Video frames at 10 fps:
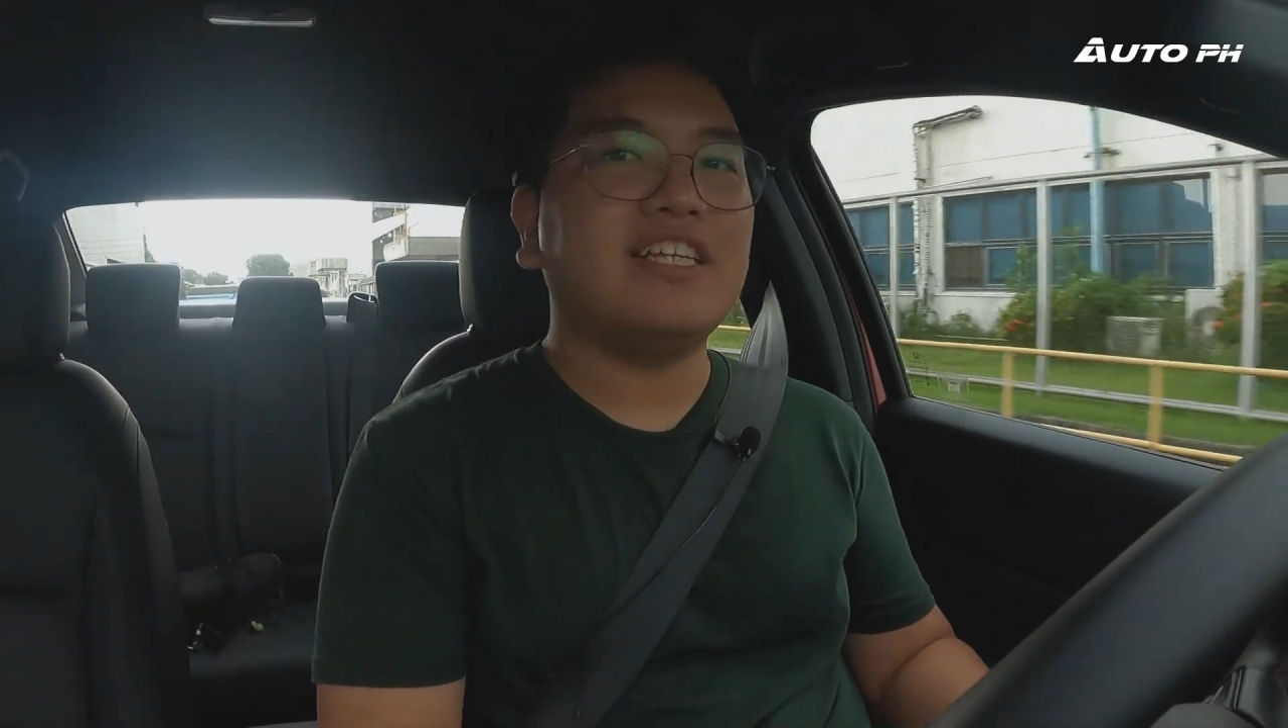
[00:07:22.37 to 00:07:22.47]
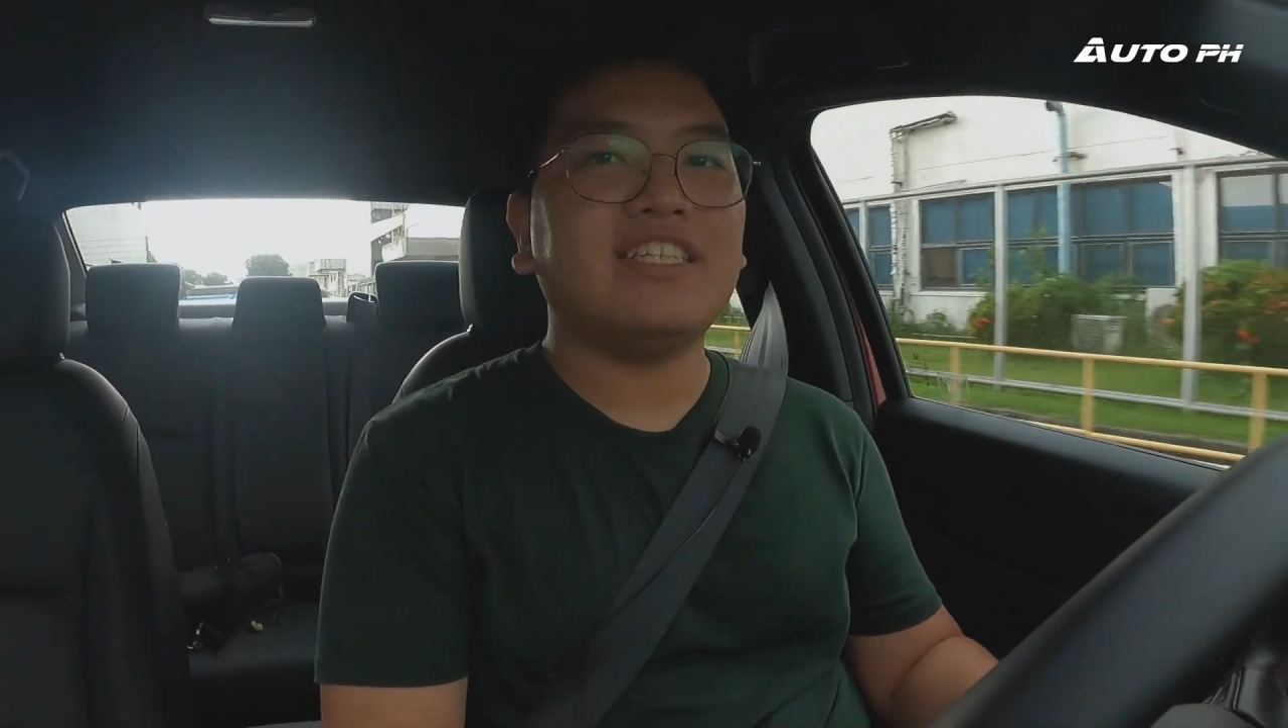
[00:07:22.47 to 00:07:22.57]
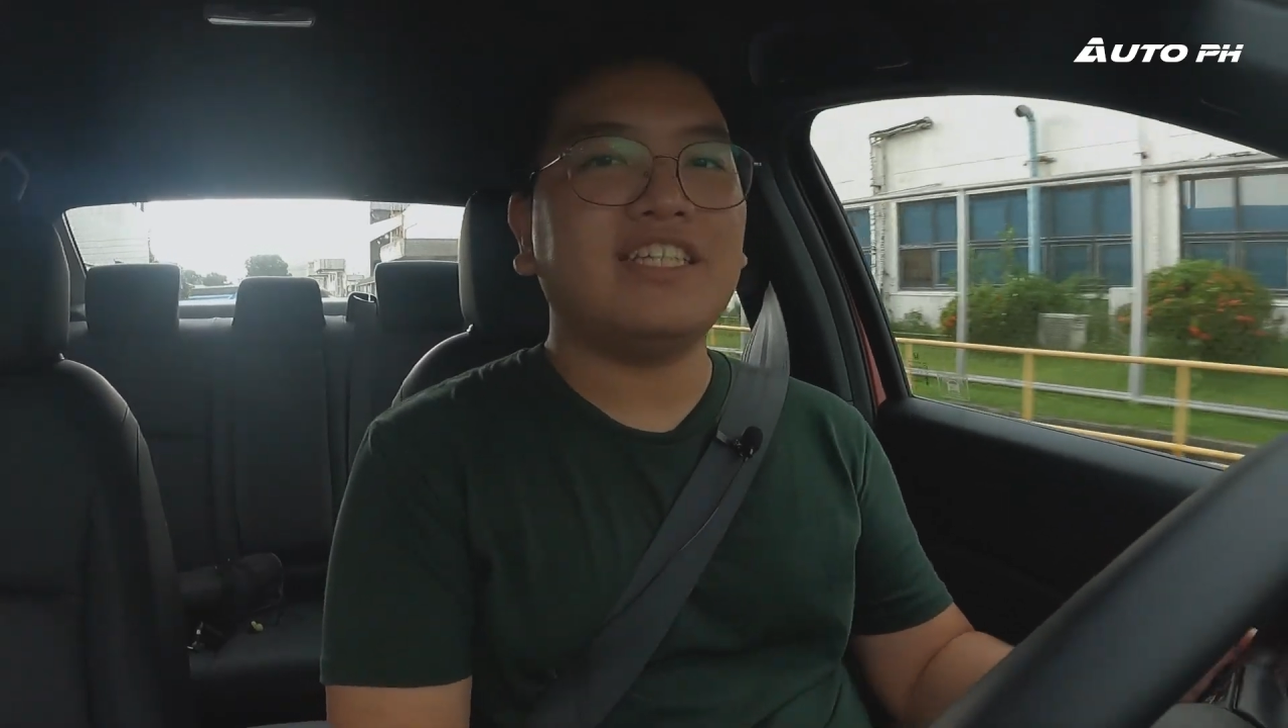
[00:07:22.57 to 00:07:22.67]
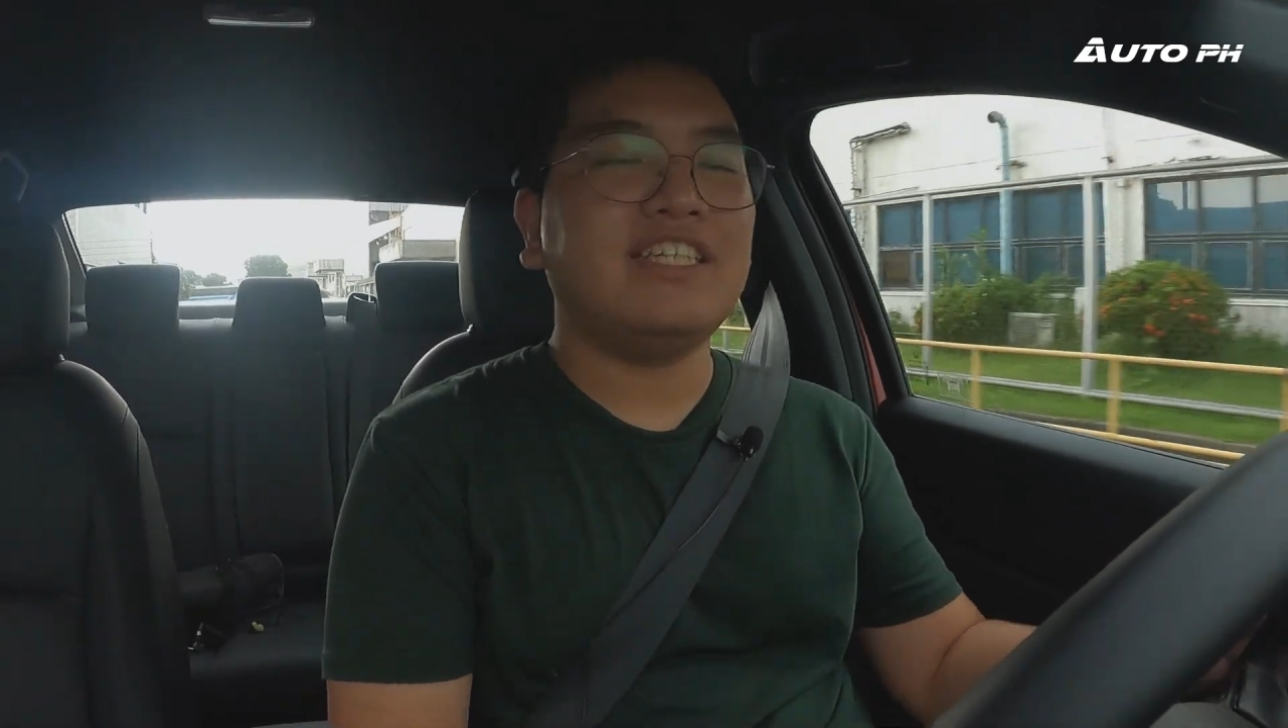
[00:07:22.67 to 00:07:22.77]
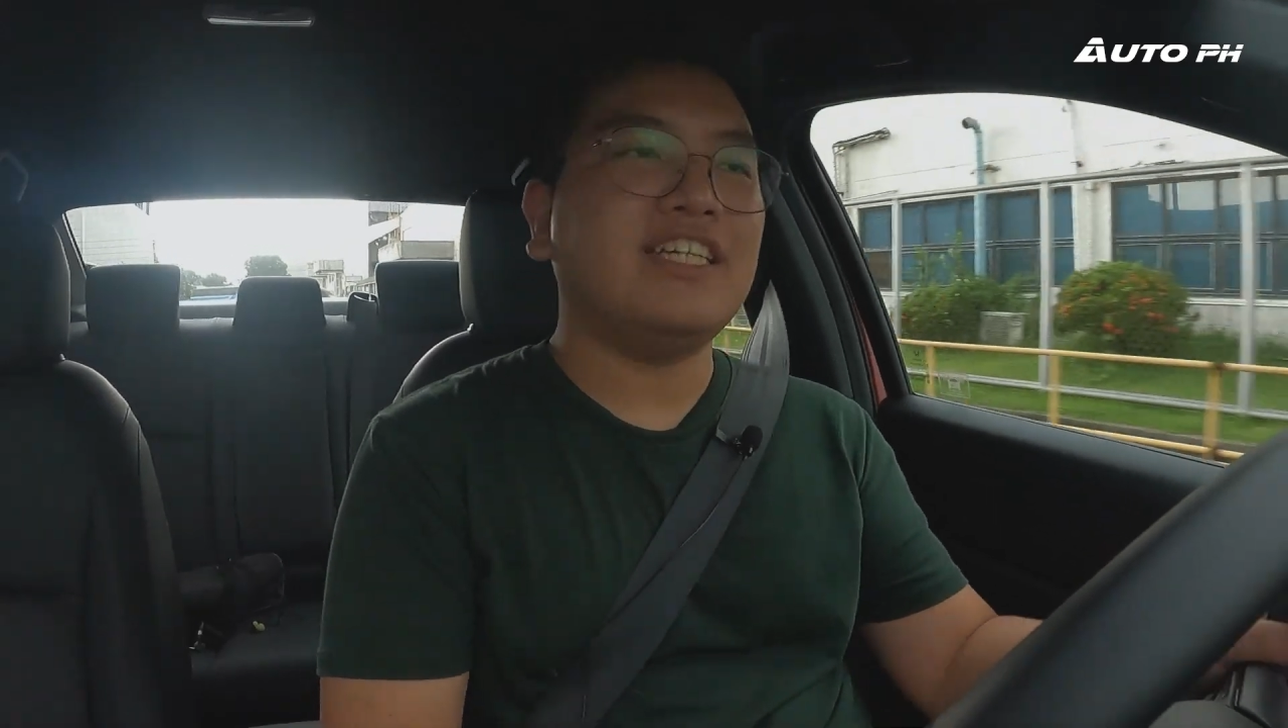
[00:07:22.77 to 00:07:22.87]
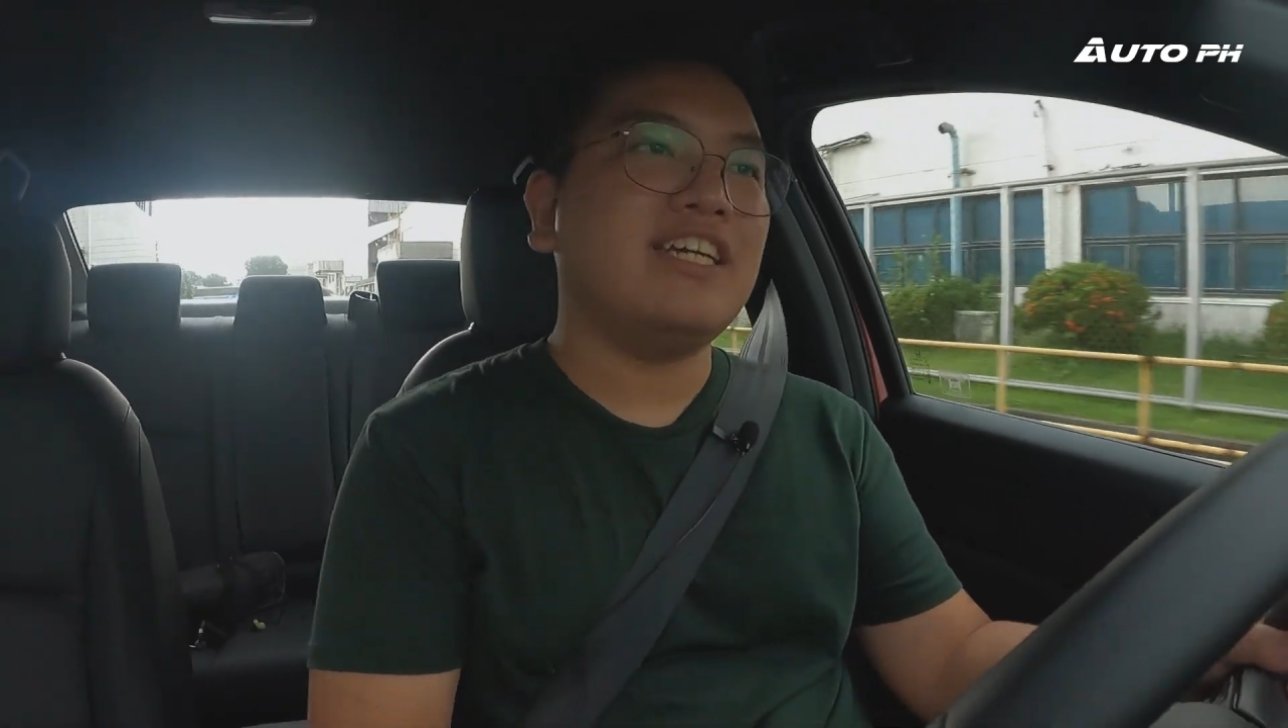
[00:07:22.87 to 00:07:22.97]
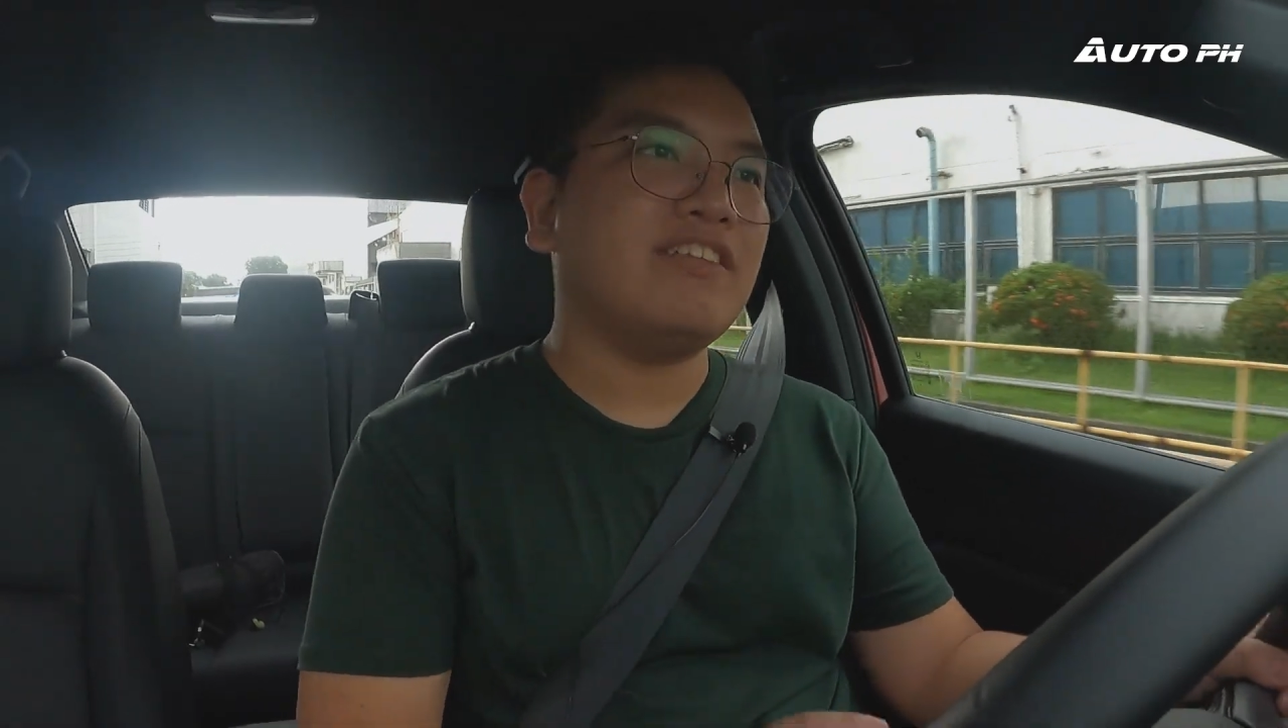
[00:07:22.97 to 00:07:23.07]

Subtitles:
the city